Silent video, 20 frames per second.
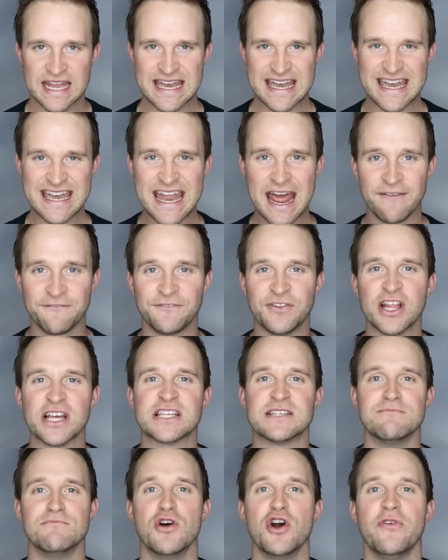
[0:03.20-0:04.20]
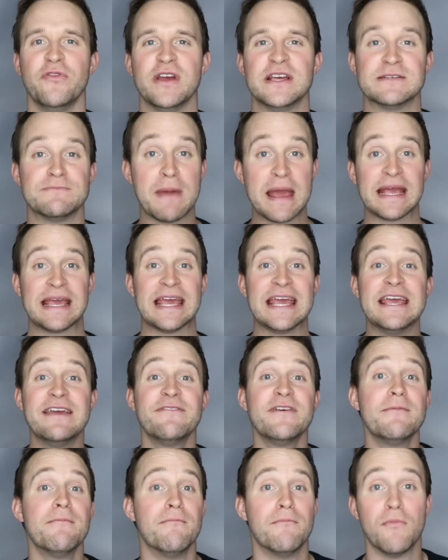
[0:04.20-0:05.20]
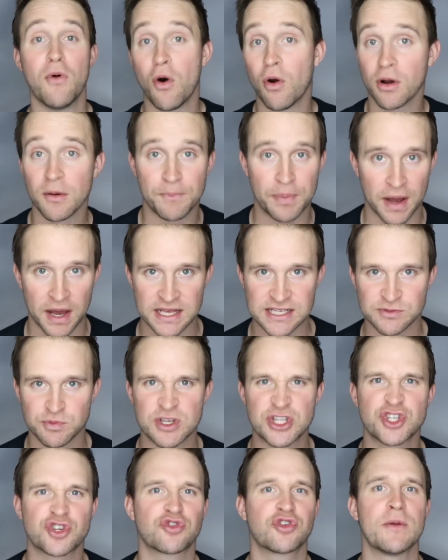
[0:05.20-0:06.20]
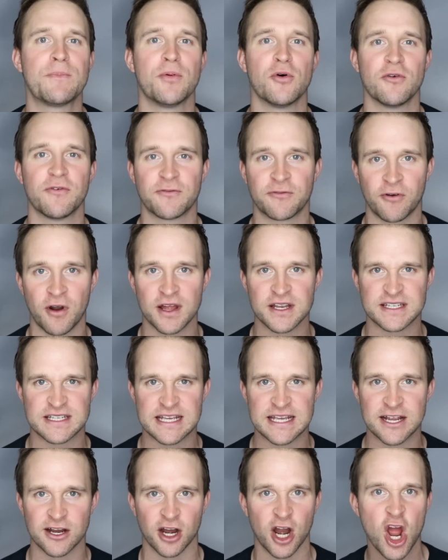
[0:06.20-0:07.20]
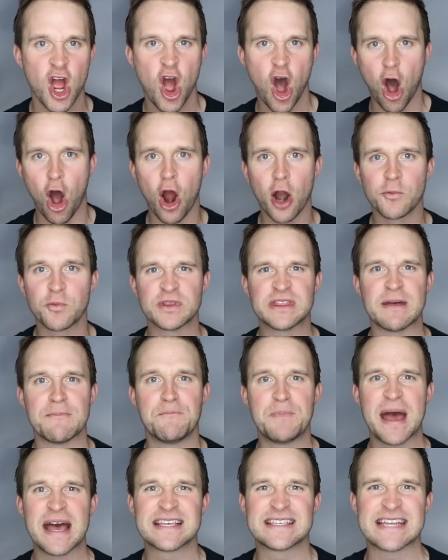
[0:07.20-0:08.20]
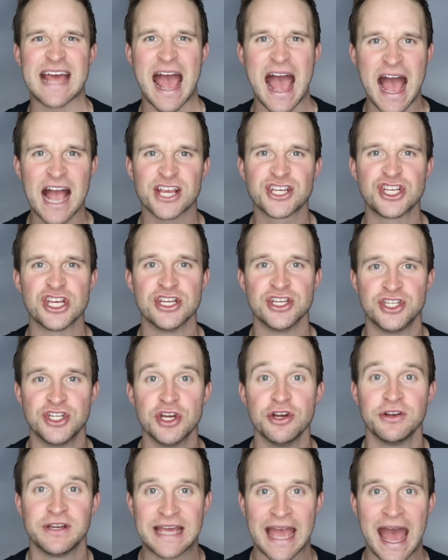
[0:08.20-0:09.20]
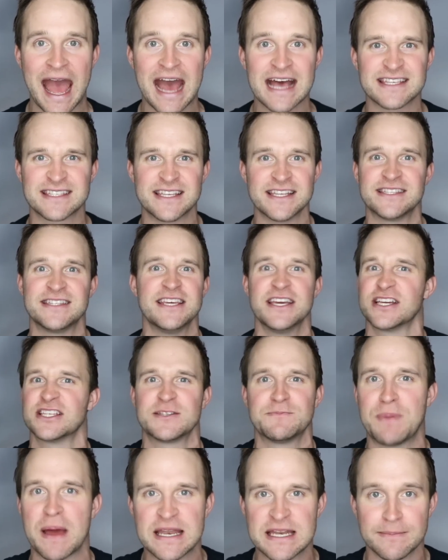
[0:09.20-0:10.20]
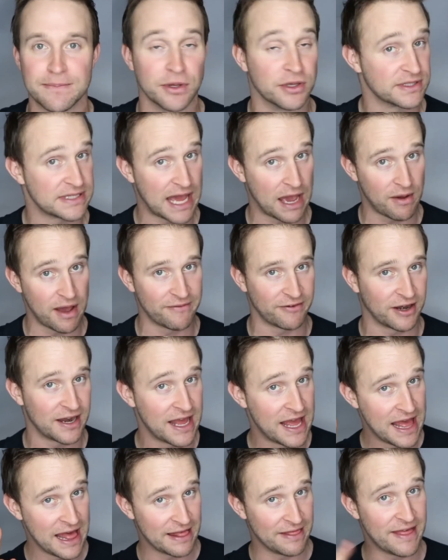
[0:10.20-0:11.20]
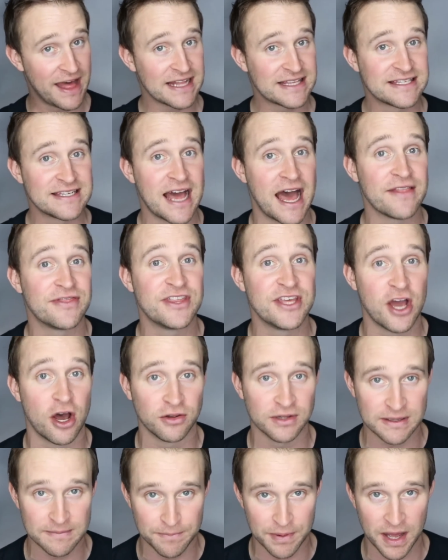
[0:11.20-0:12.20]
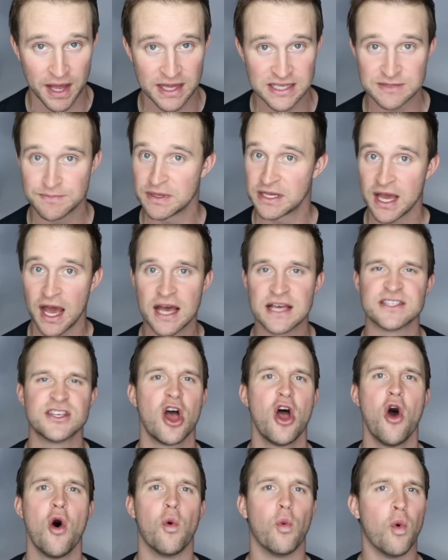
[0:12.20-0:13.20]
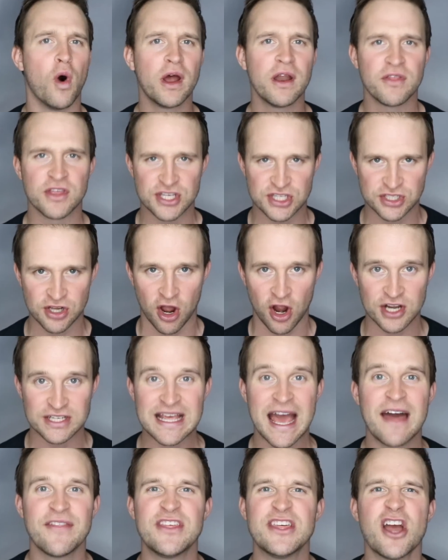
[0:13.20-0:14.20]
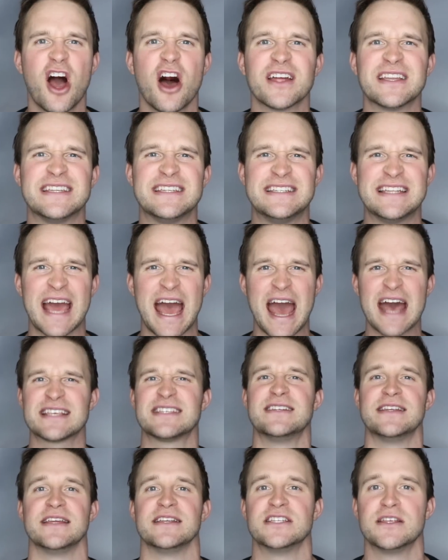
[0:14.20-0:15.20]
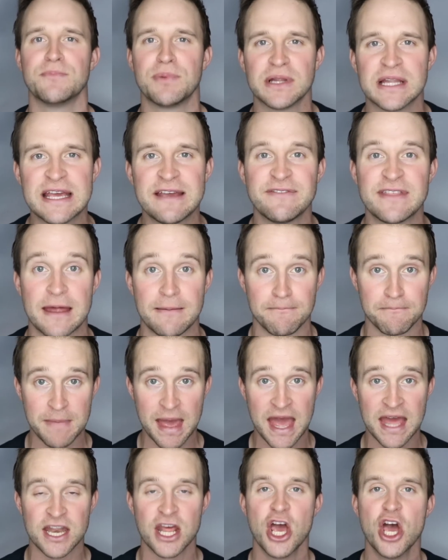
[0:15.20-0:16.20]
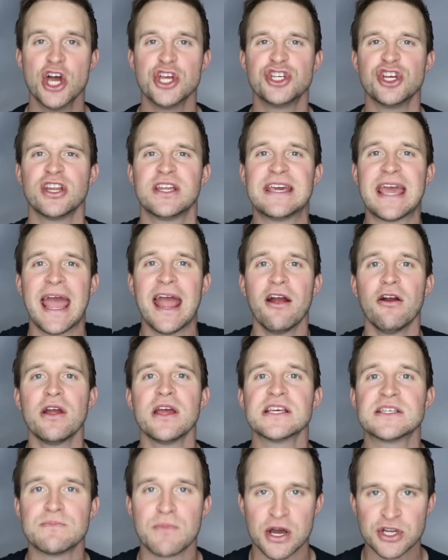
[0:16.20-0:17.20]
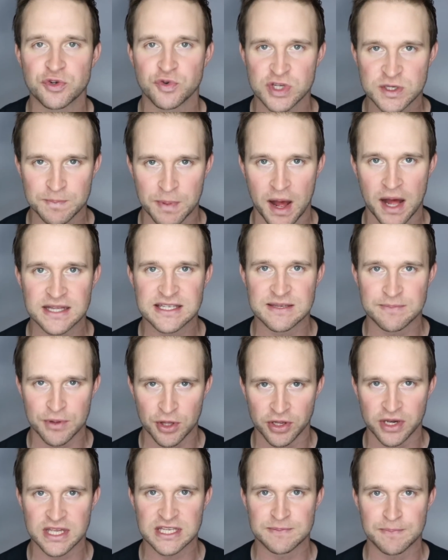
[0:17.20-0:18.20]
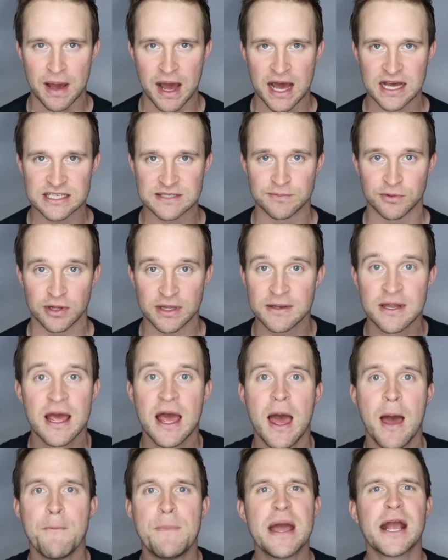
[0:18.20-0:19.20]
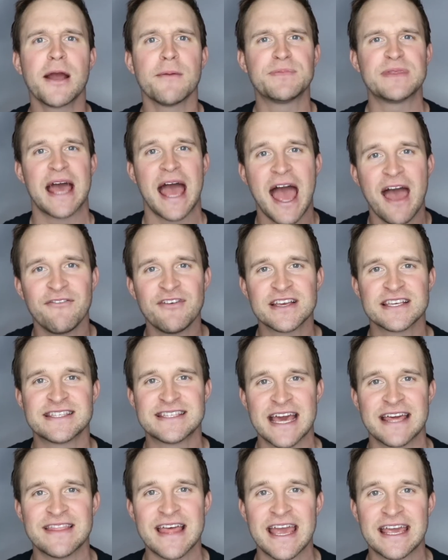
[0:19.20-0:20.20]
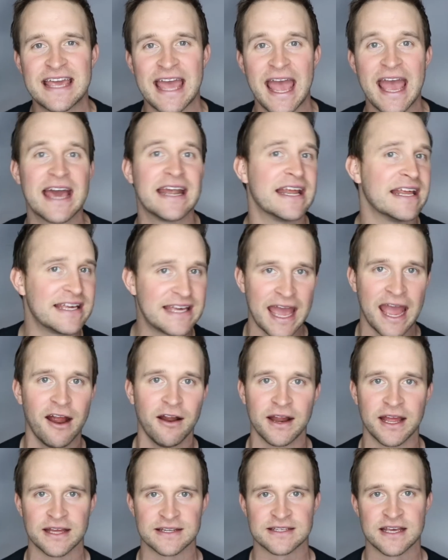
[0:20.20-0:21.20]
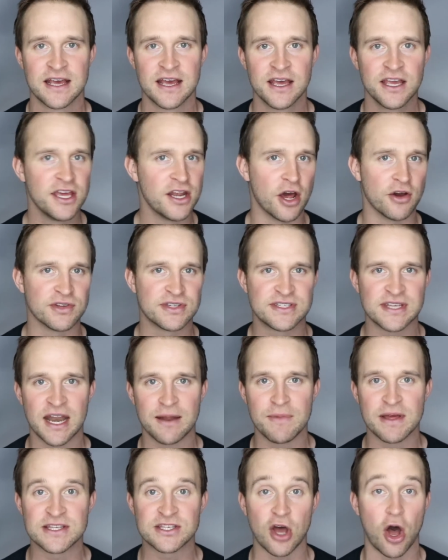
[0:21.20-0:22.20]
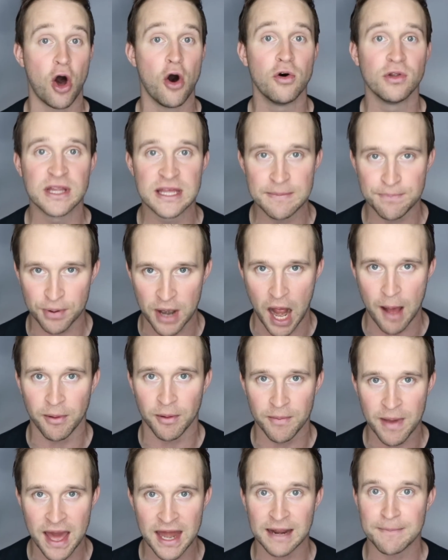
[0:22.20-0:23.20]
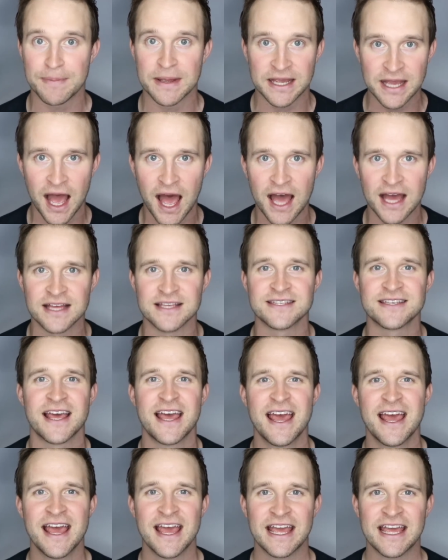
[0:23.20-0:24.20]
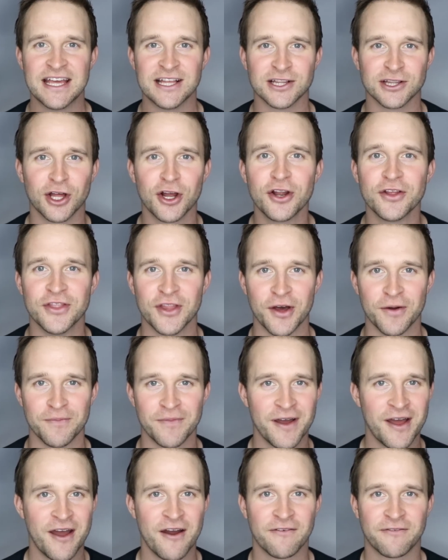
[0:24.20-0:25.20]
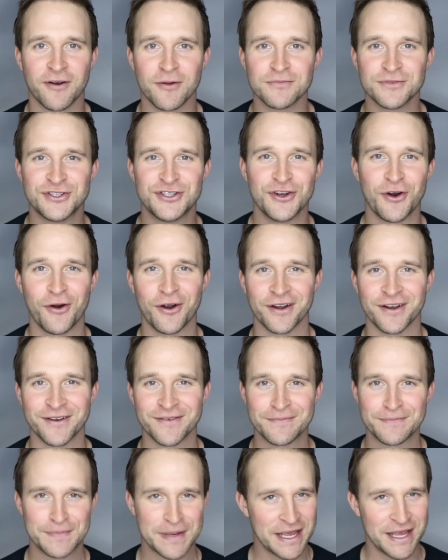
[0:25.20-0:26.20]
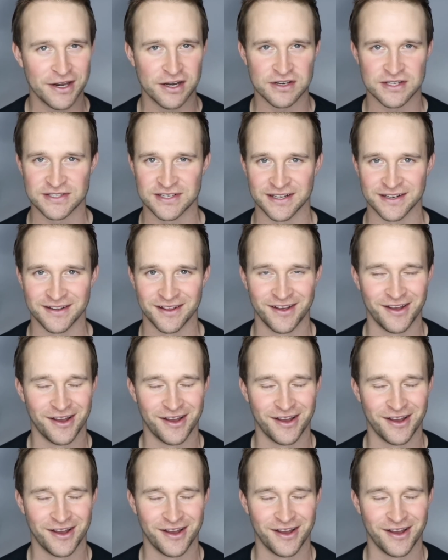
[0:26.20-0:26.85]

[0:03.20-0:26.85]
Netflix movies make even more buzz with Triple Frontier, armed with the best action dude cast since The Expendables. However, that's not the only buzz, because one of the stars had the audacity to believe that men should carry as much responsibility as possible and pick up the heaviest thing they can and carry it. You know, sentiments only problematic because he learned them from Jordan Peterson.